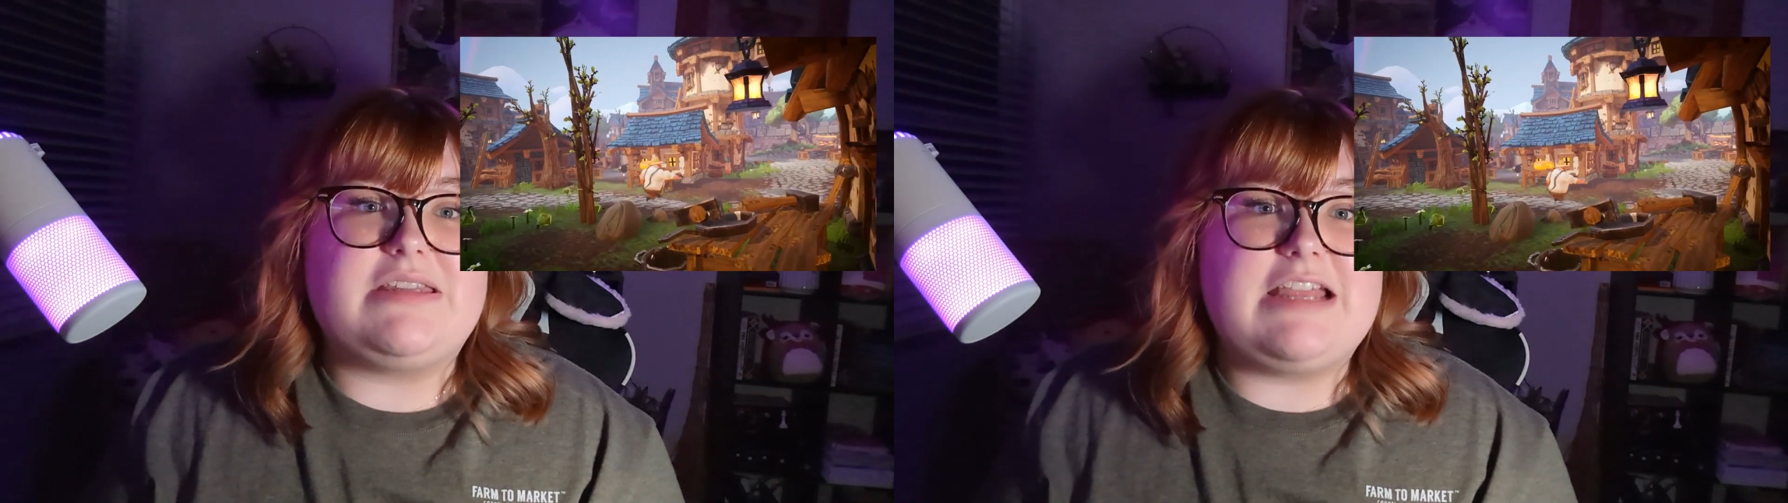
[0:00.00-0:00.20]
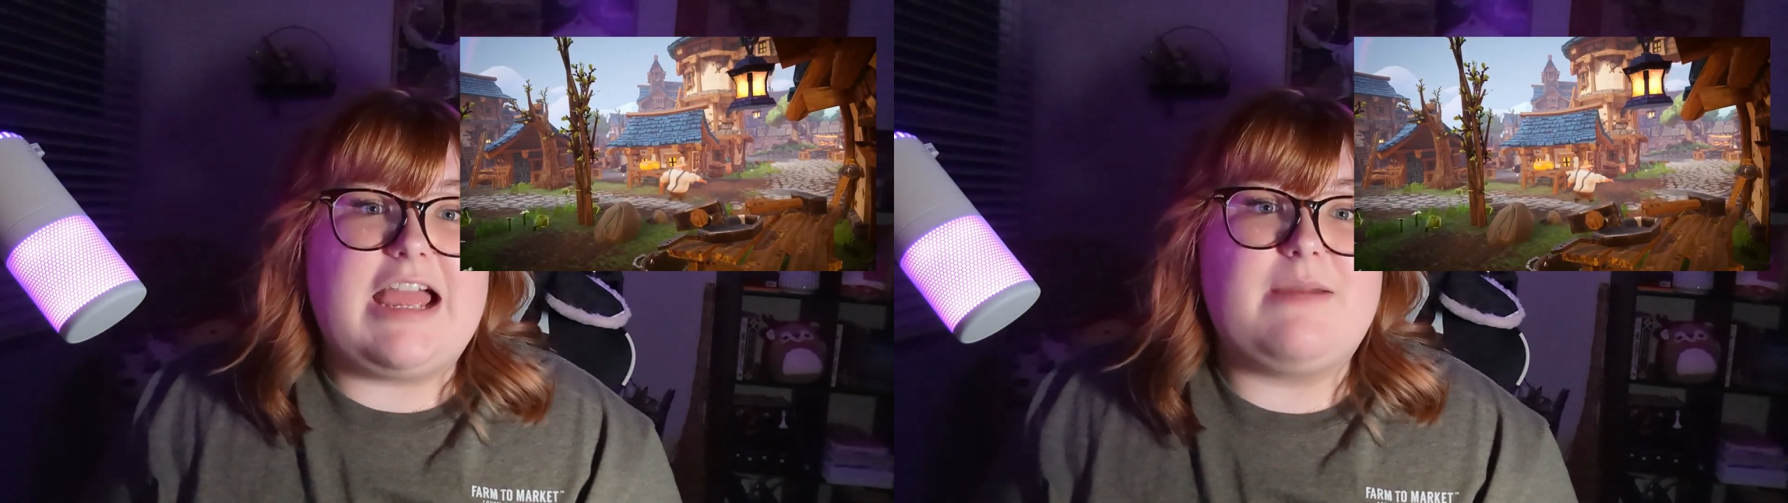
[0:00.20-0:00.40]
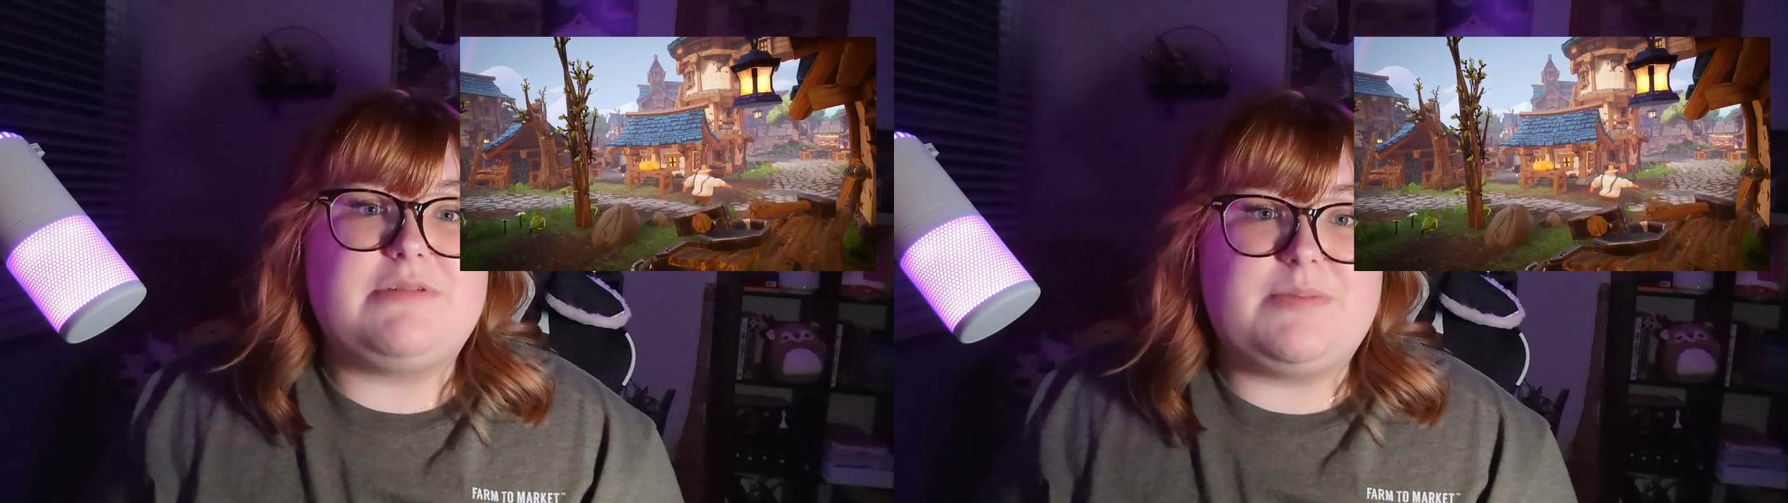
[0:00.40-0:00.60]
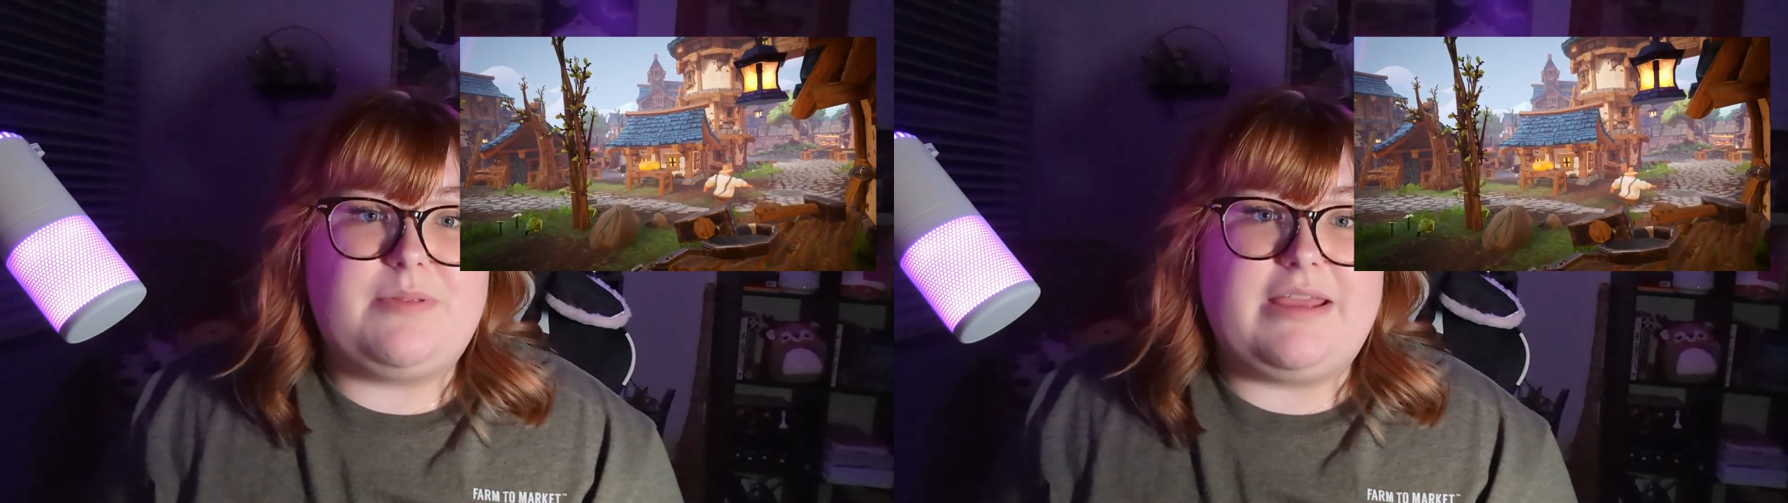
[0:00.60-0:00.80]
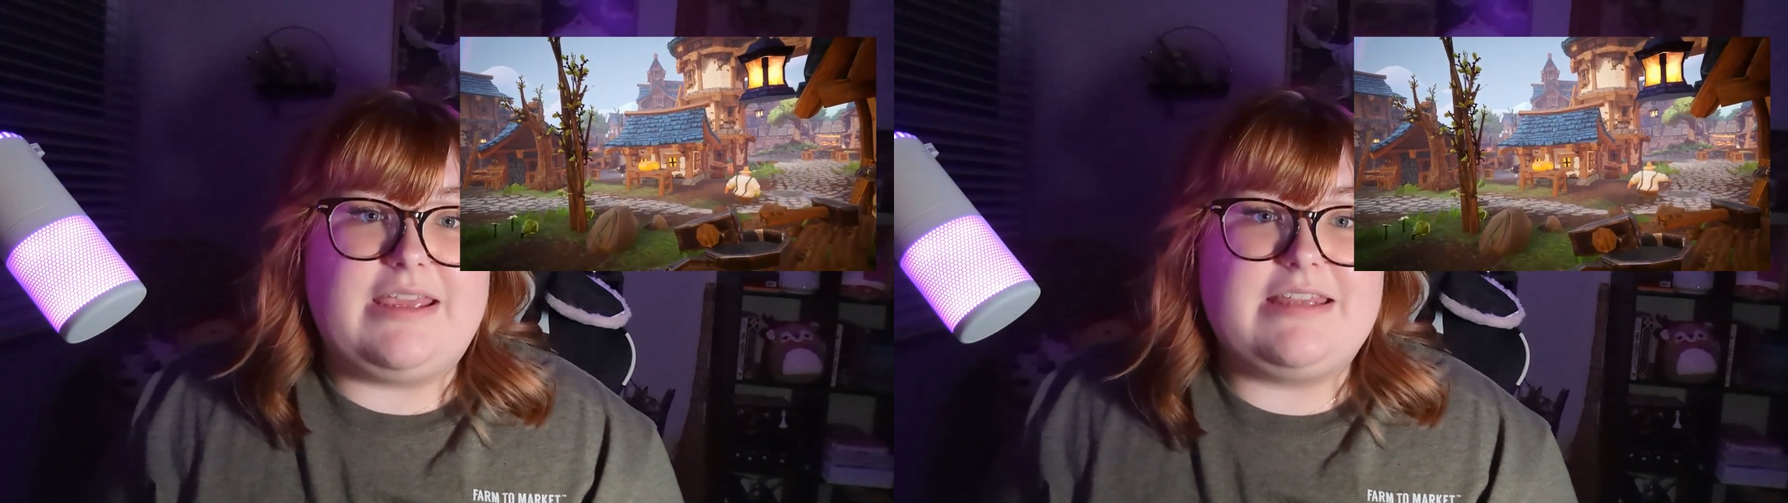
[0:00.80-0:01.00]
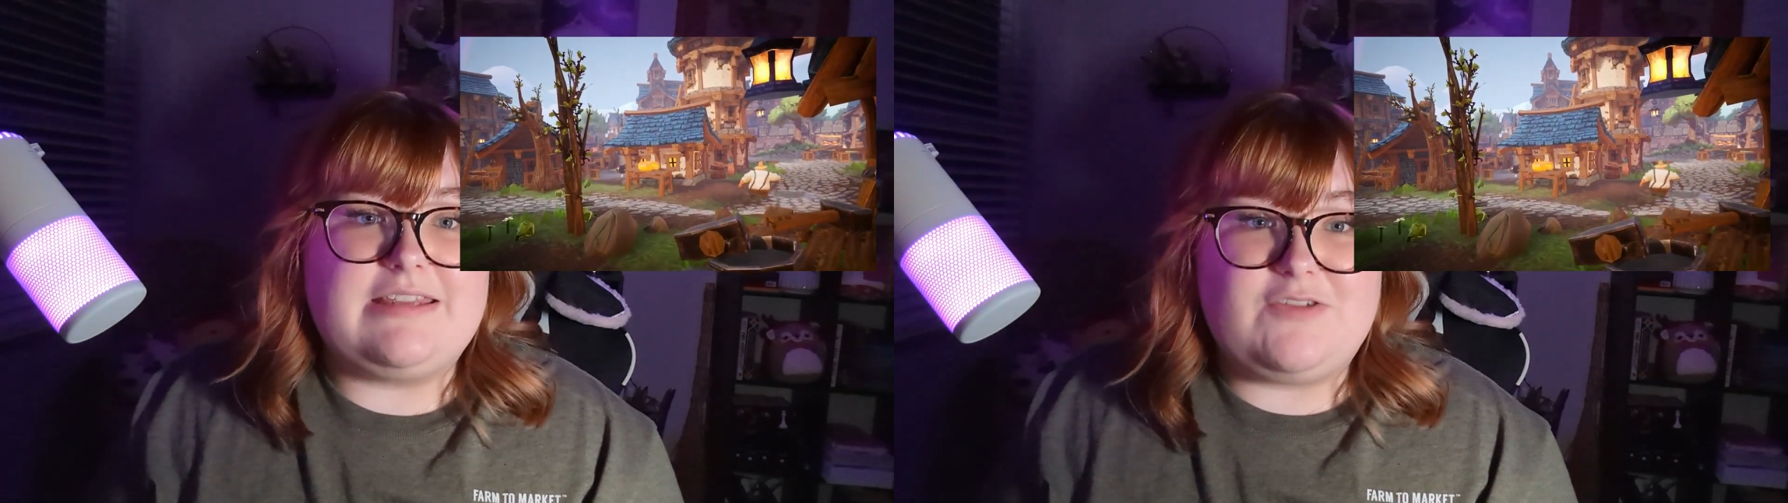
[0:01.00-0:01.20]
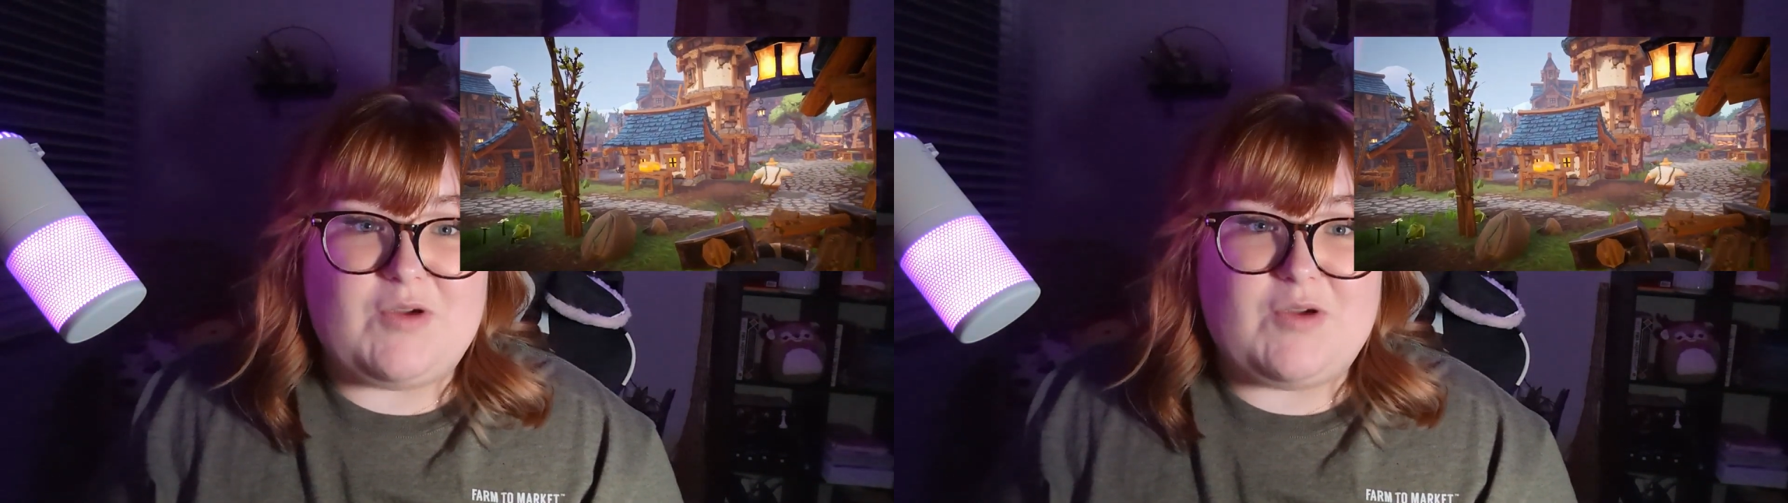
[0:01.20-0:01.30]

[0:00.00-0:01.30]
time to play it if